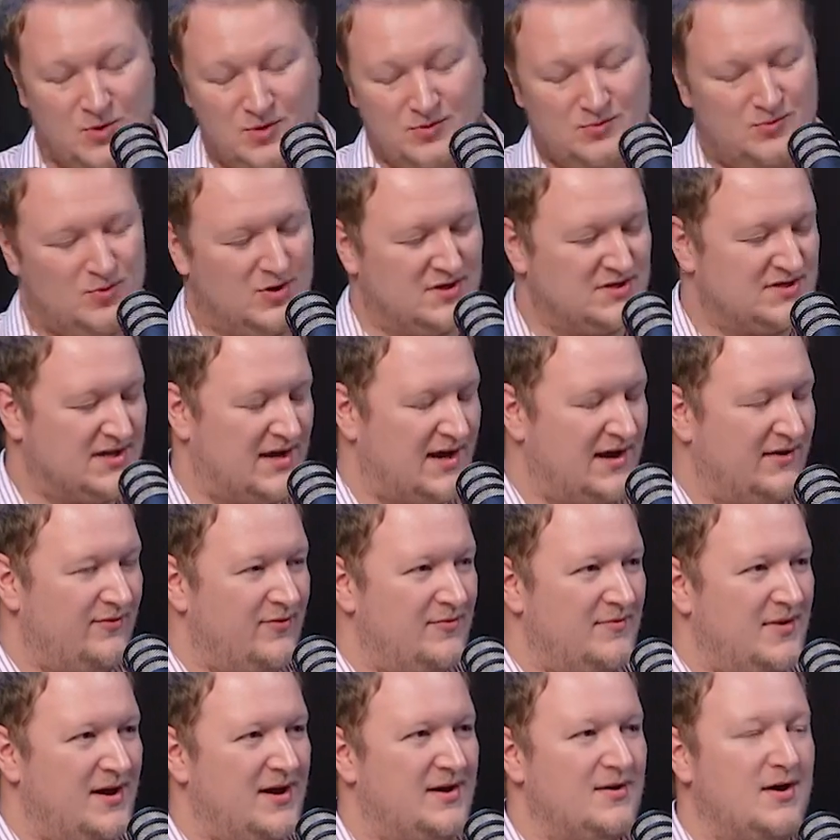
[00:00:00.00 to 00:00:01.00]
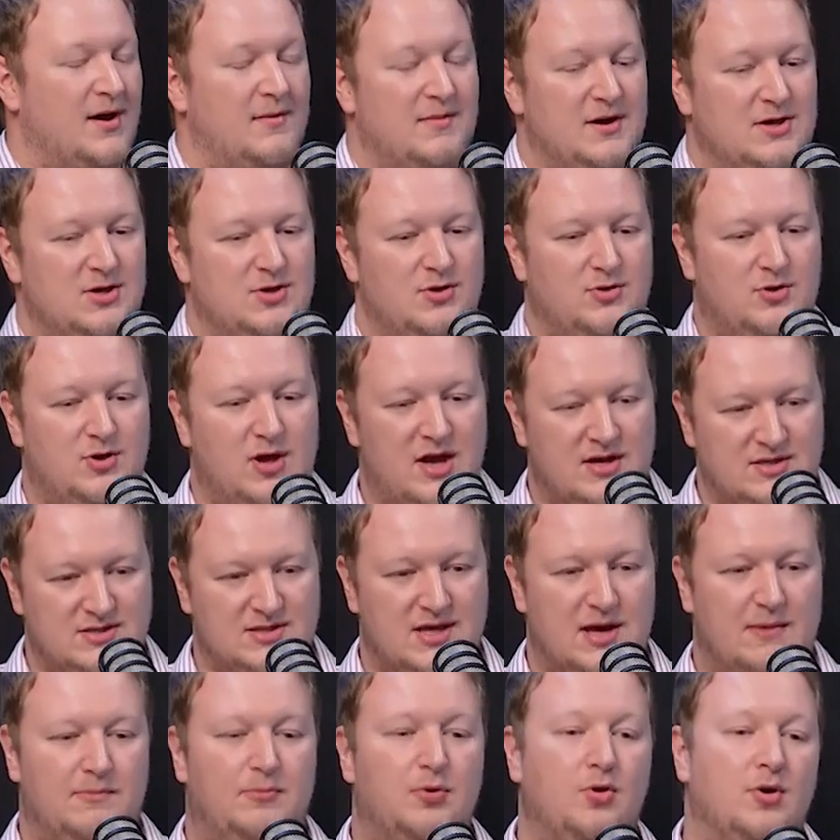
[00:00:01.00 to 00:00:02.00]
Well, what does that even mean? I mean, you get
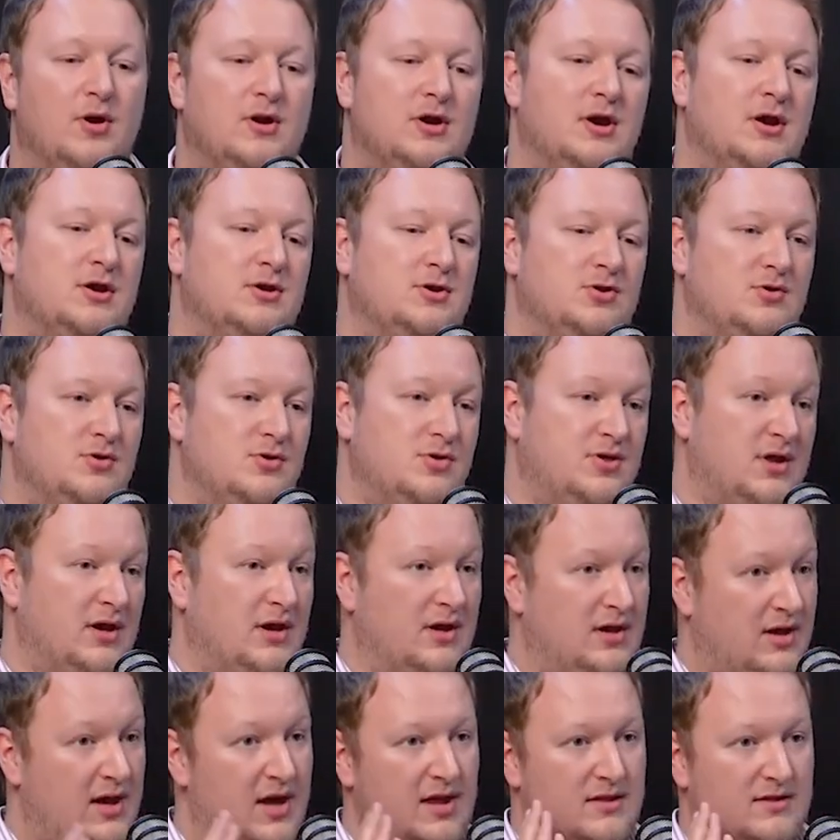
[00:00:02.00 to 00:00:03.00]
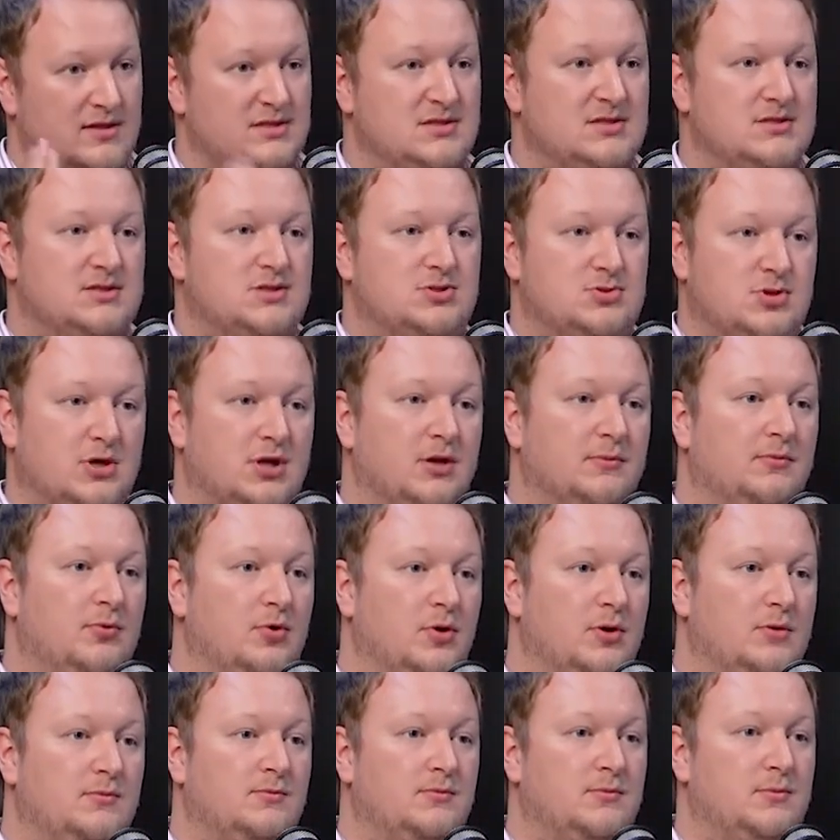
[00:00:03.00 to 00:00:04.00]
to that point and you think again, this is a trigger
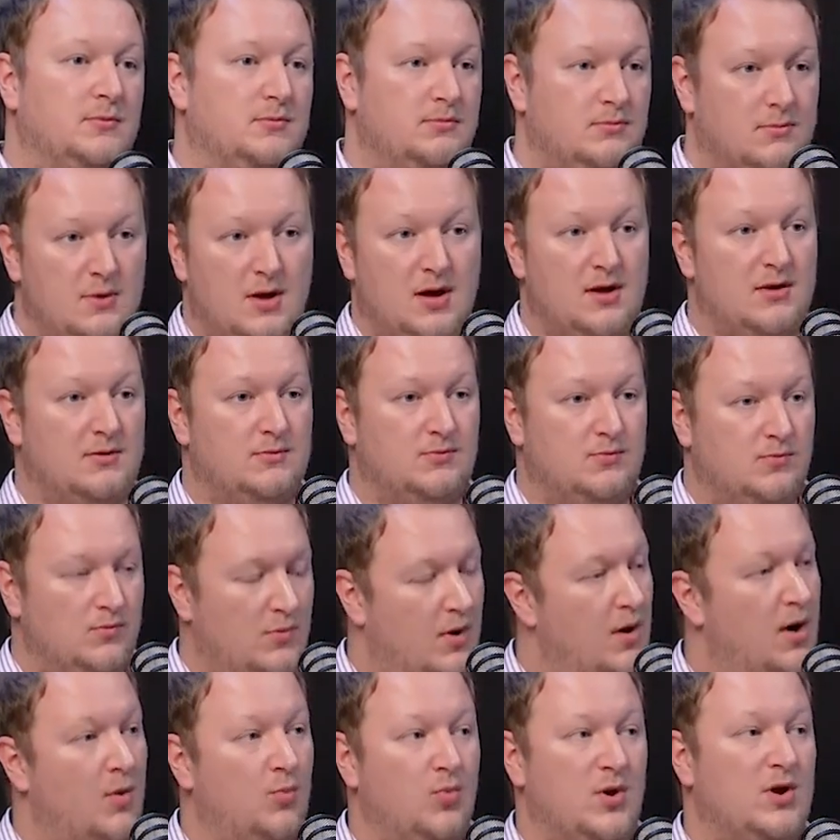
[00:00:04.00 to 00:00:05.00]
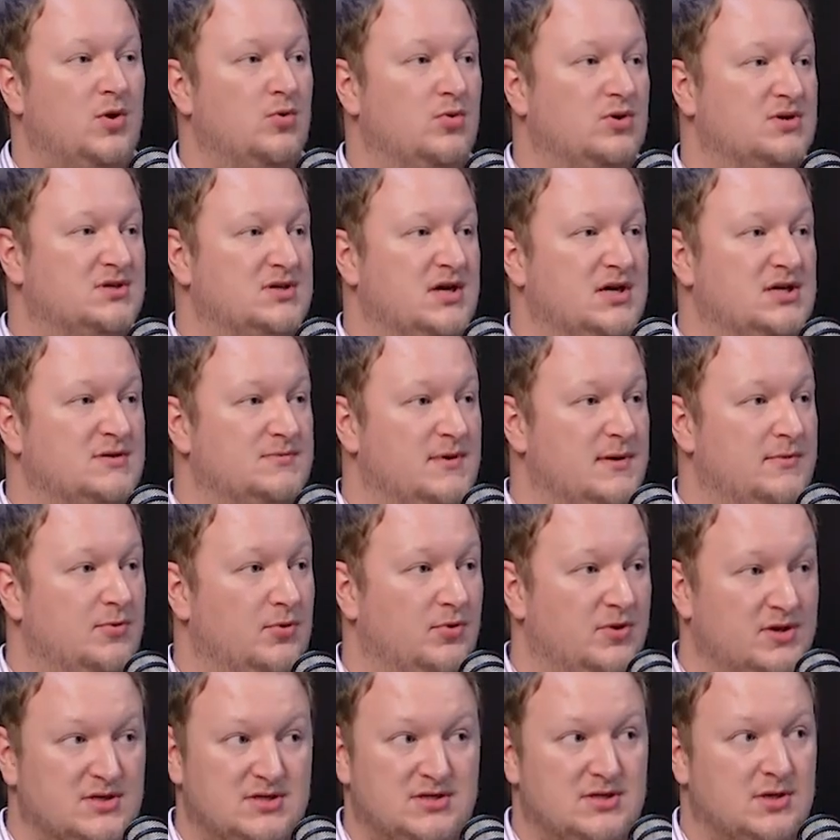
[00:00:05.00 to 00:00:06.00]
point. And we always say to
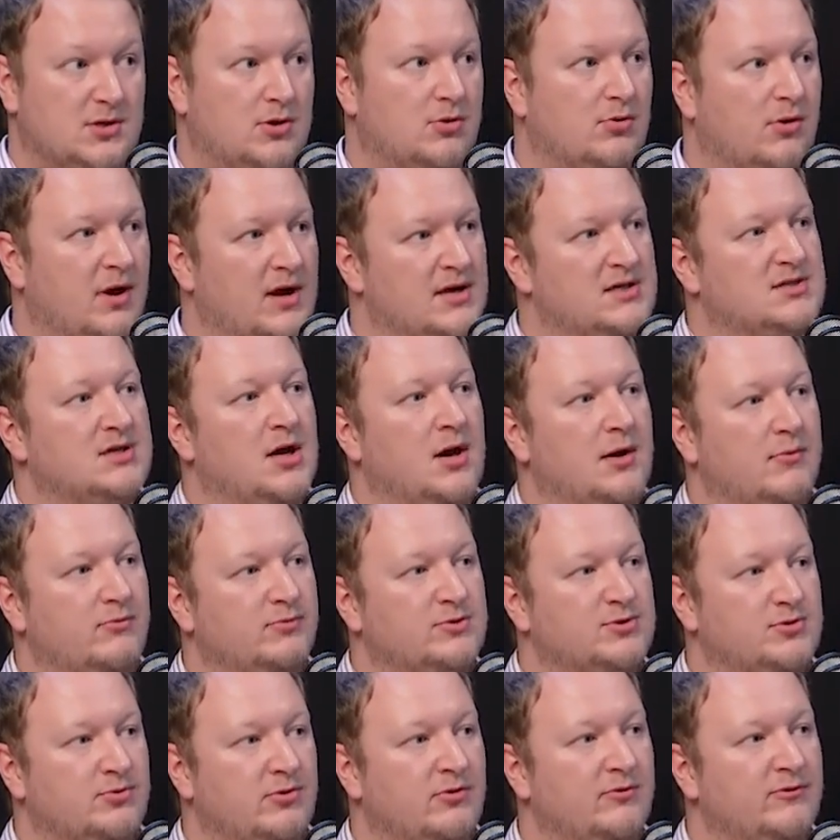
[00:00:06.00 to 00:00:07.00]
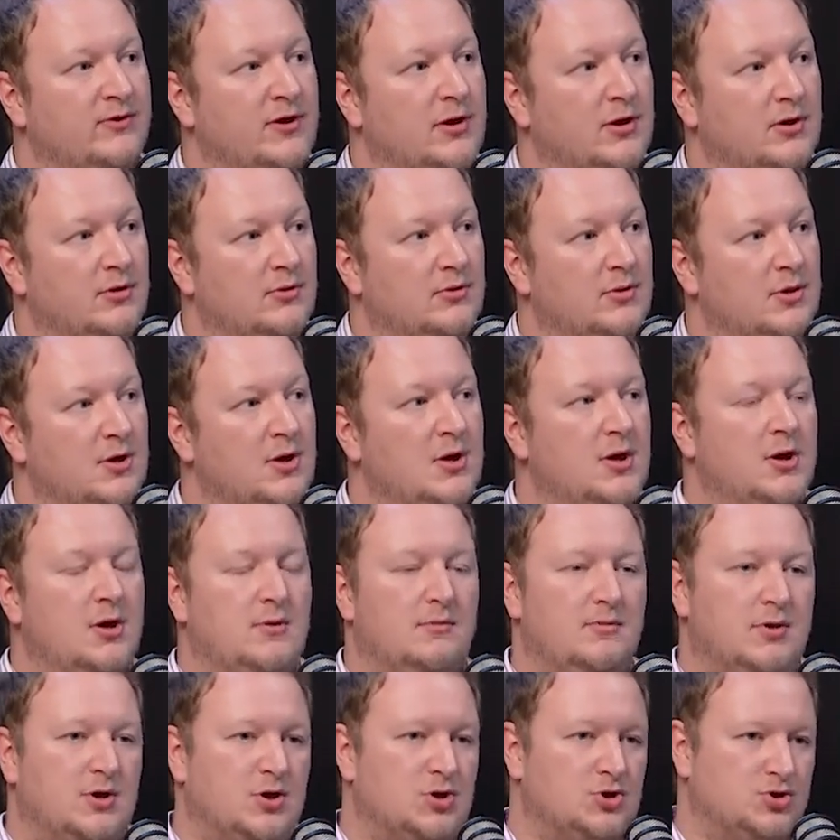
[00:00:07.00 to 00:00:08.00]
people, this is a great time to review
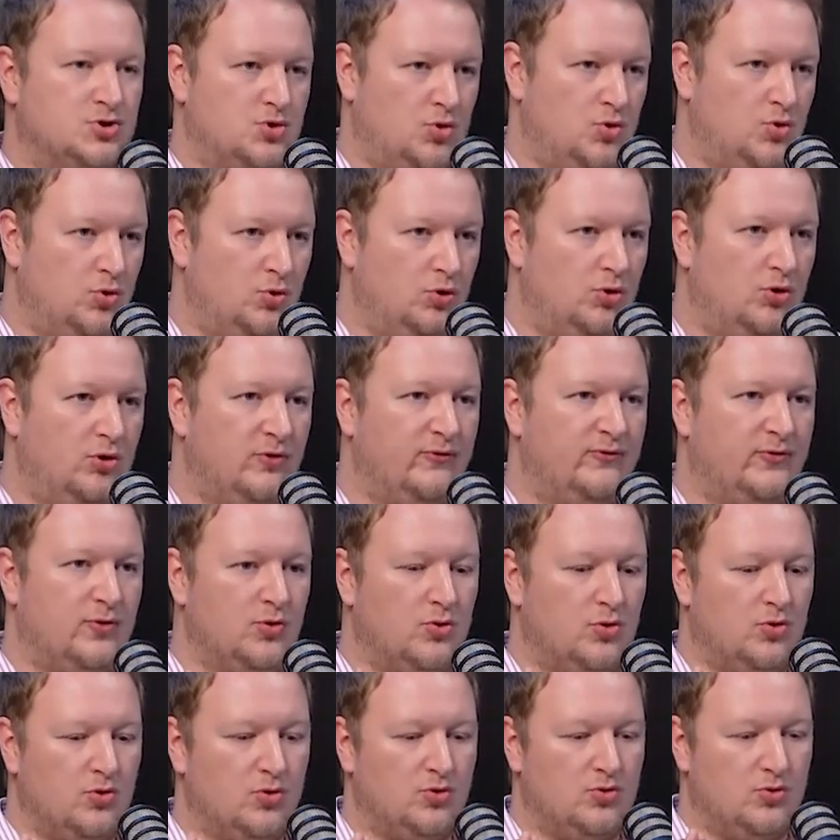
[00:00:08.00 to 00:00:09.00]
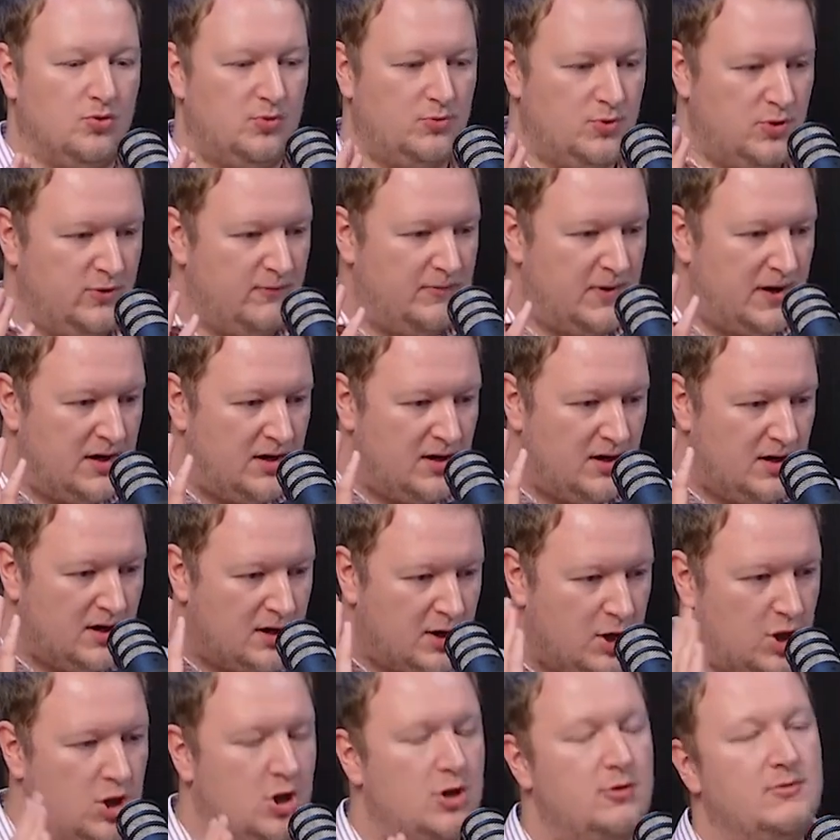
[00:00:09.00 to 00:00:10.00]
because all of your, you've been in
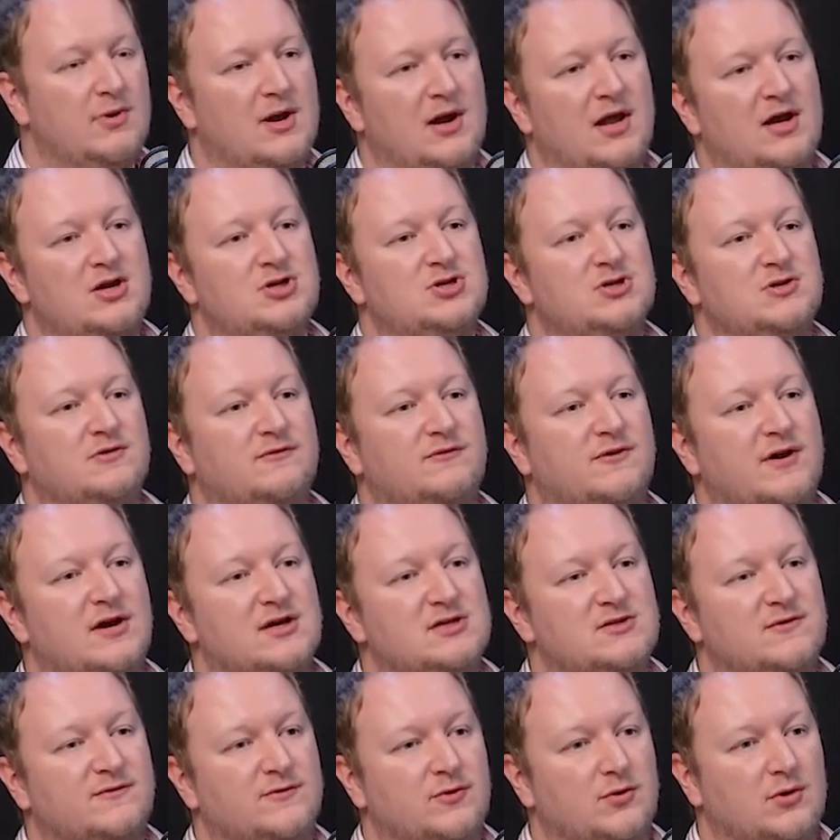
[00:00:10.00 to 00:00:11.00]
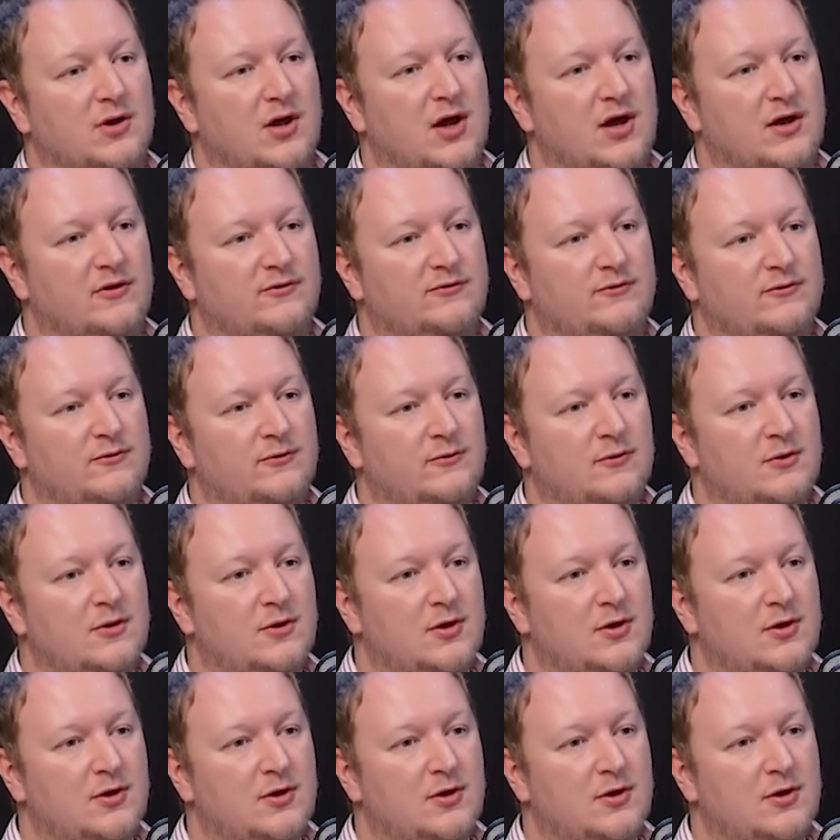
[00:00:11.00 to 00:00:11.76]
an accumulation phase of your life.